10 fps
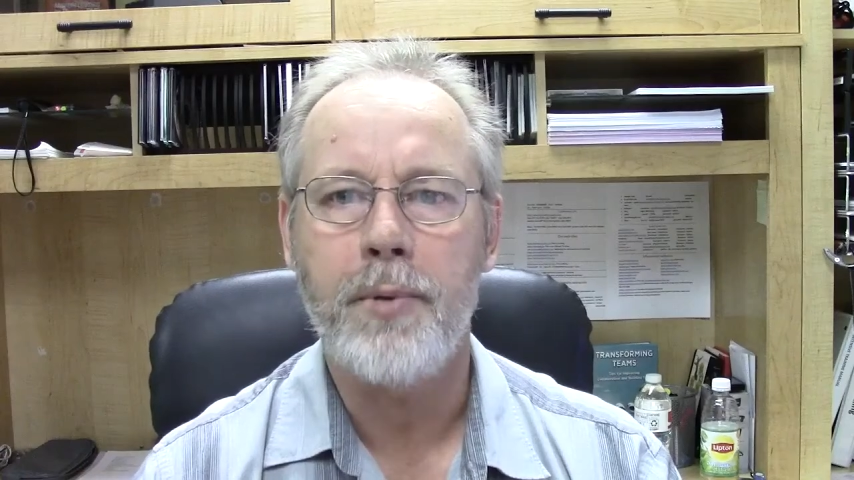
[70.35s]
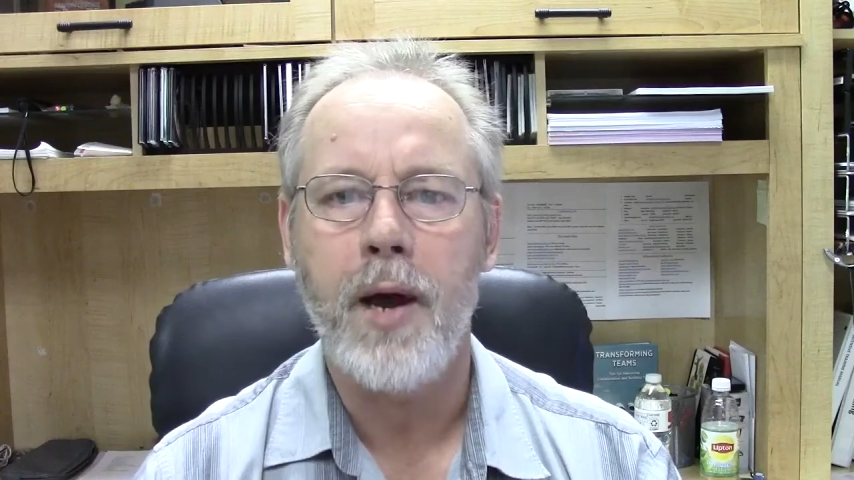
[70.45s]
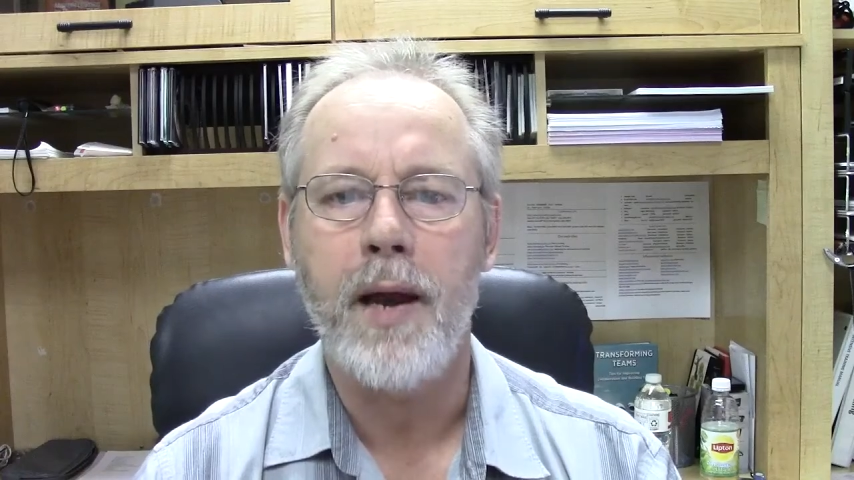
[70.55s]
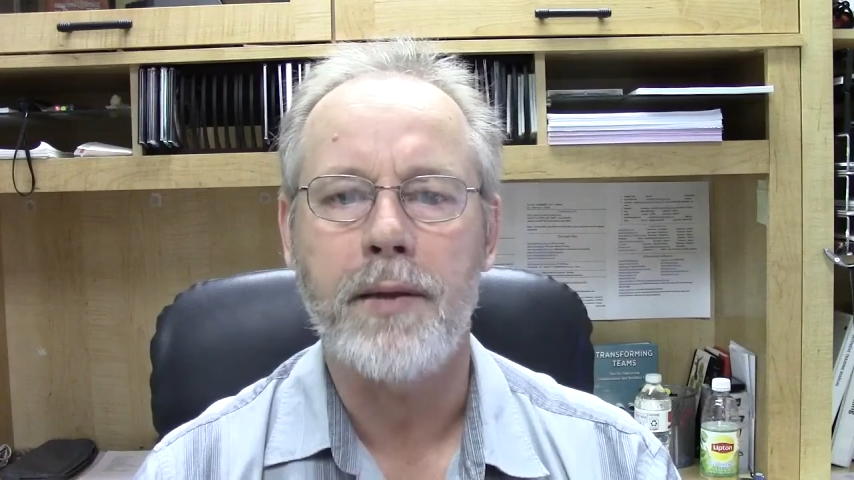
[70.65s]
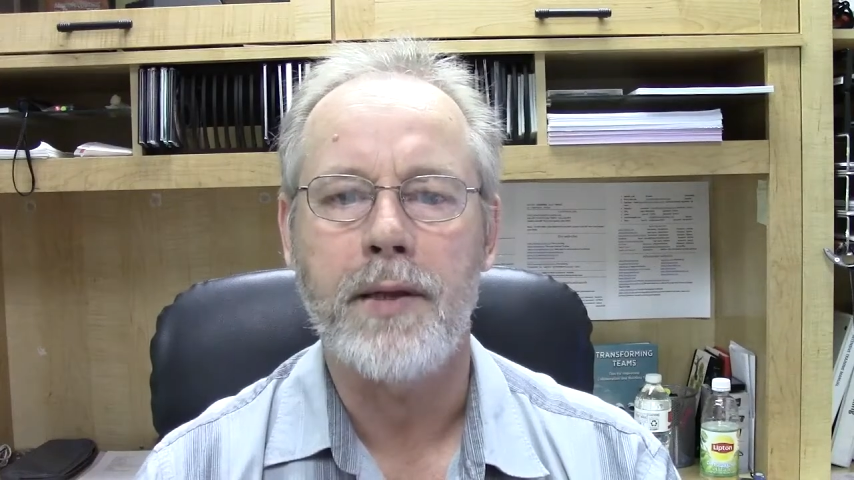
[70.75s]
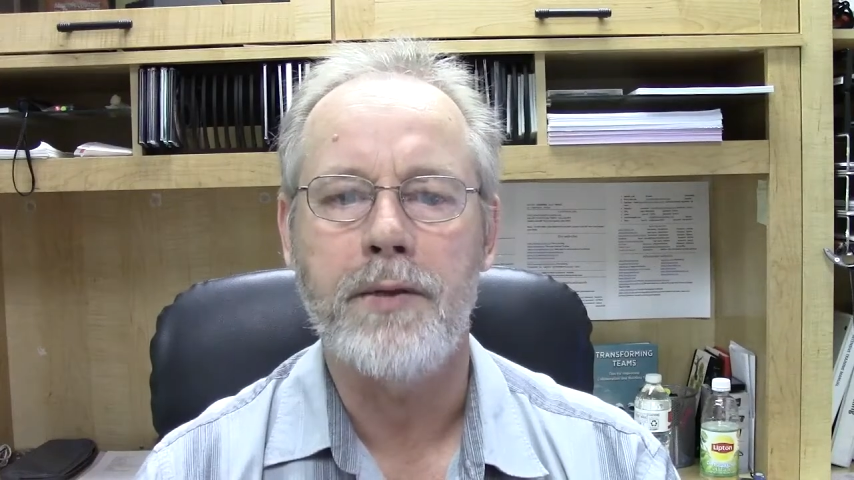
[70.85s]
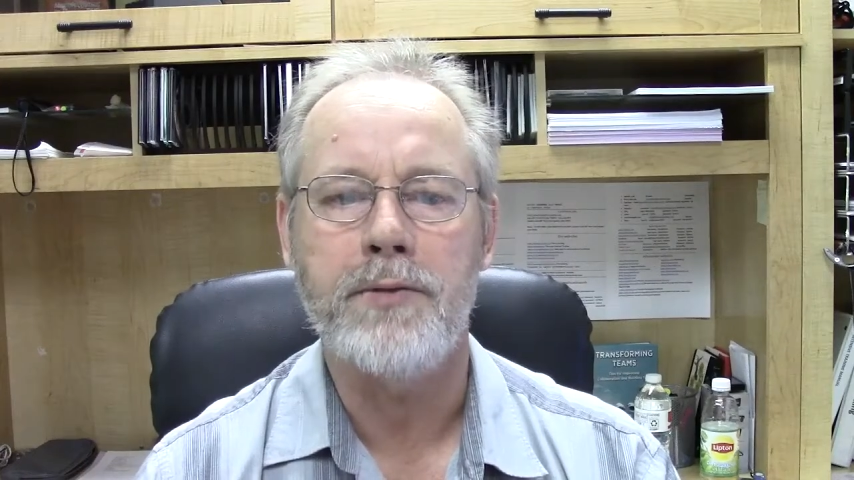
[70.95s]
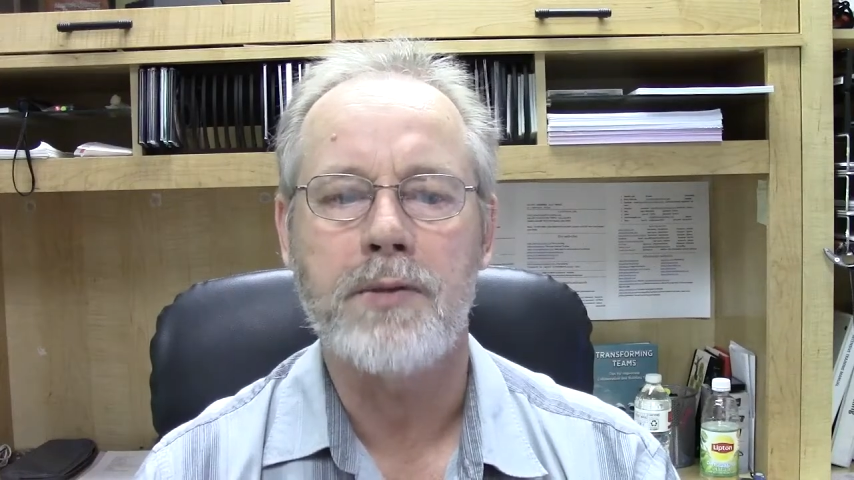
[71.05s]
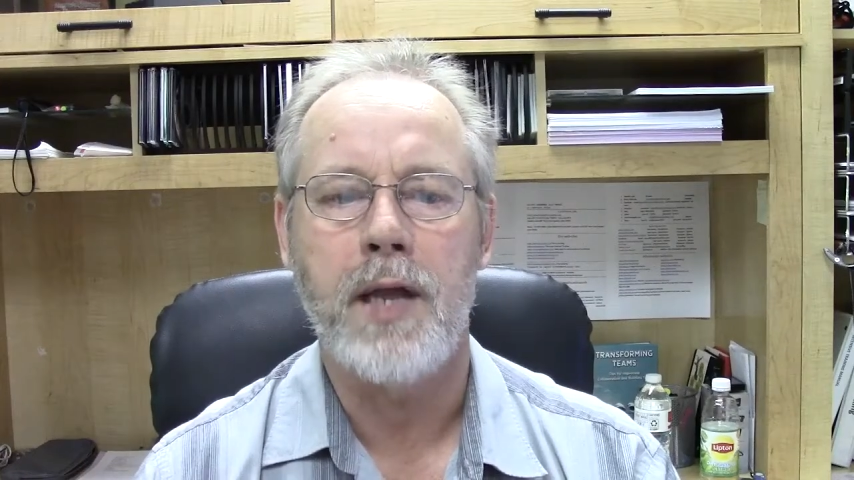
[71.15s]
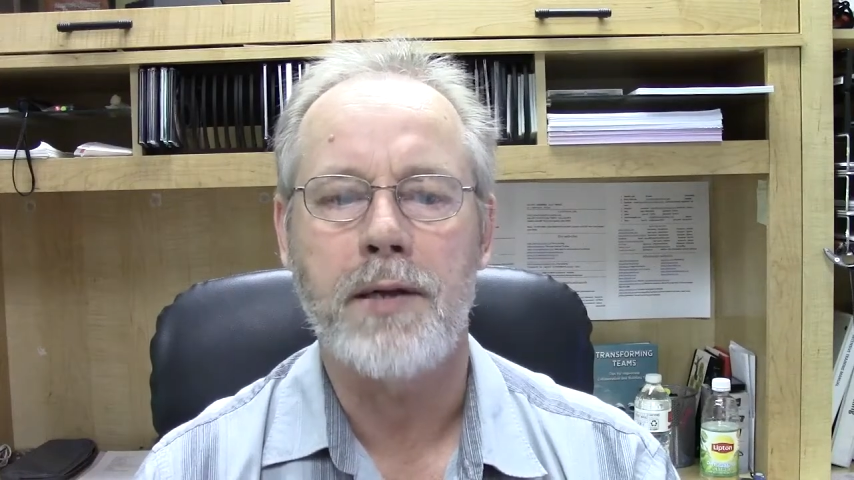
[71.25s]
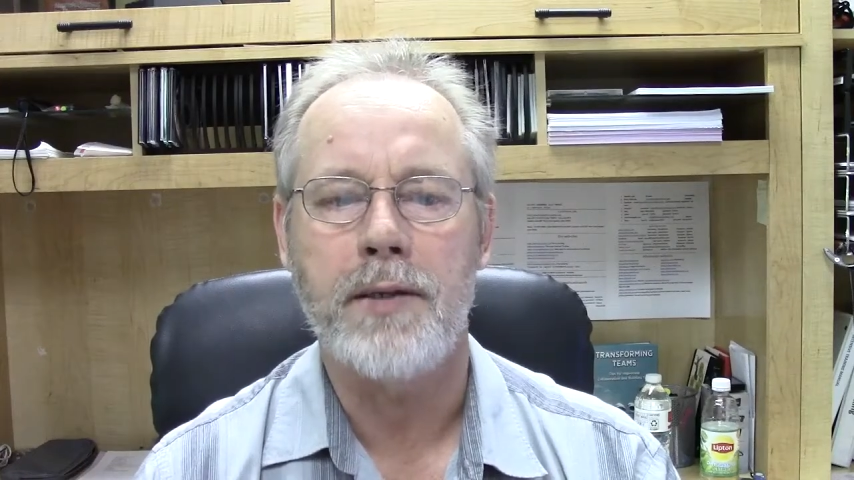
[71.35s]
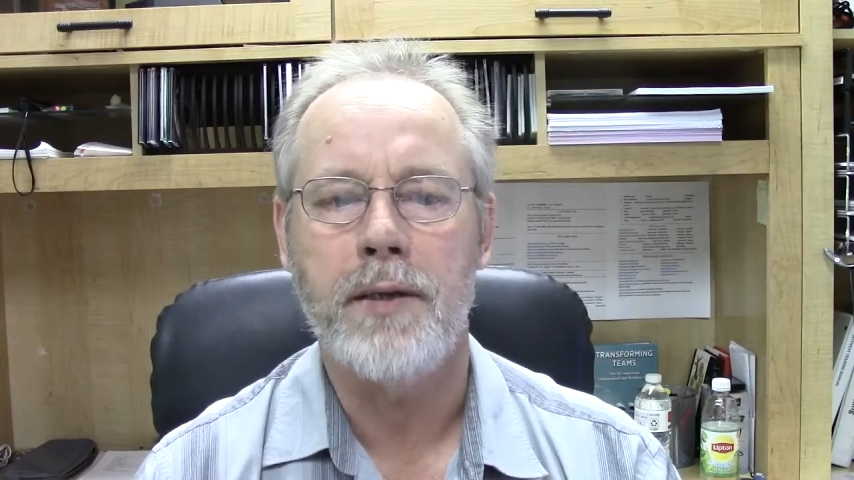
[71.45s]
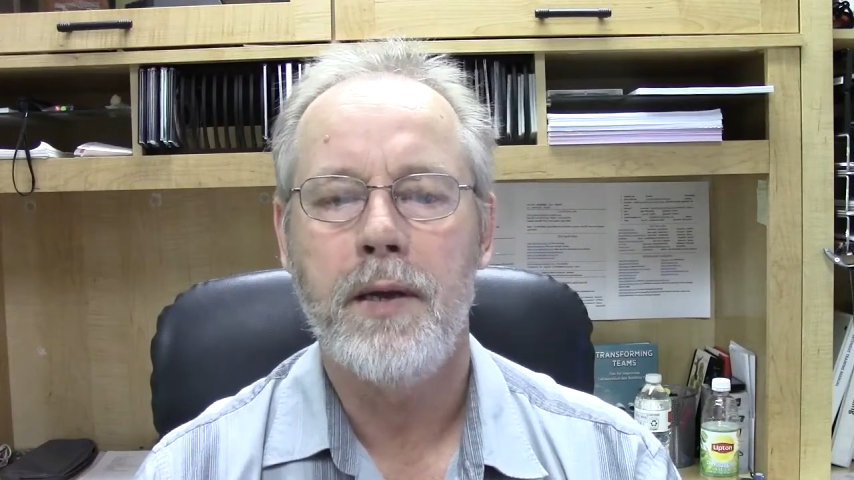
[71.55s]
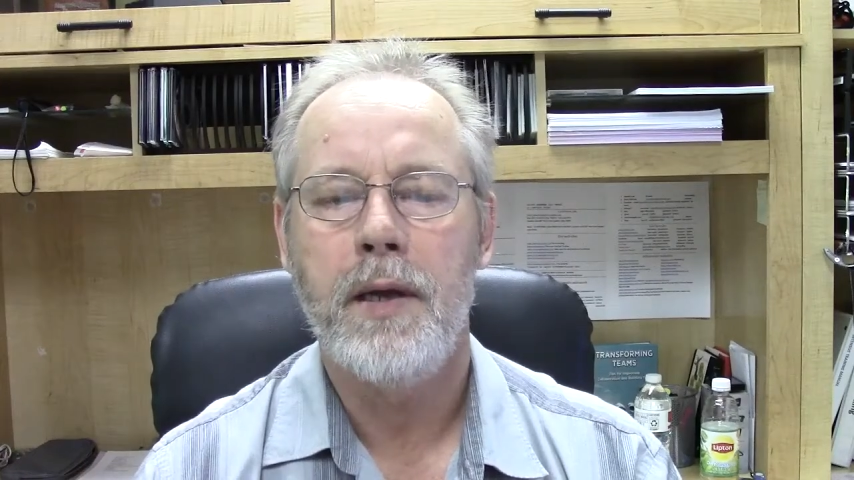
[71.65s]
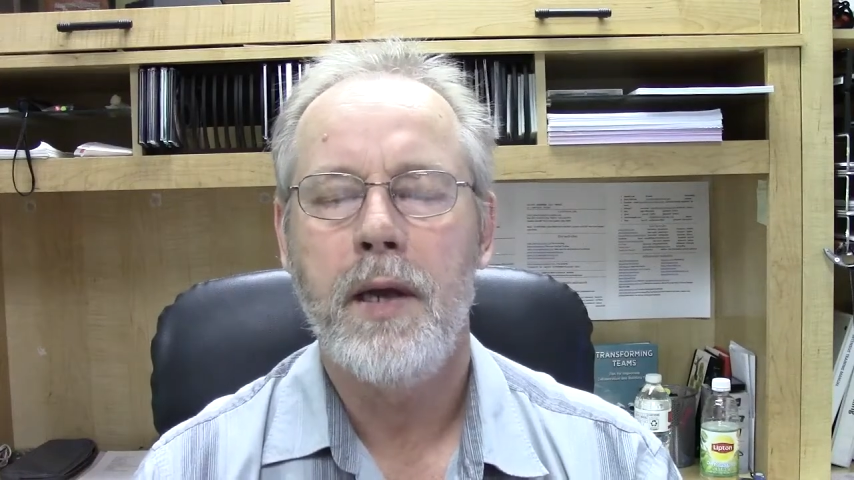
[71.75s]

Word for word: product that you selected.